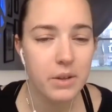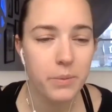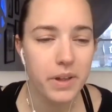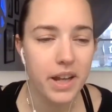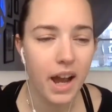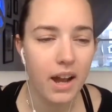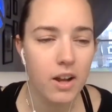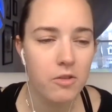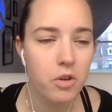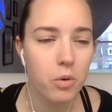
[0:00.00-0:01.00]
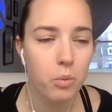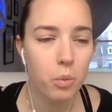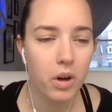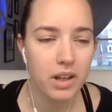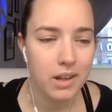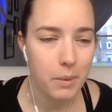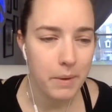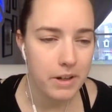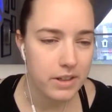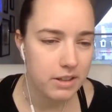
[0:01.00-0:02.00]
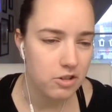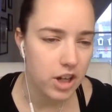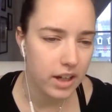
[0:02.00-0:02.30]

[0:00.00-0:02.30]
see. We have one person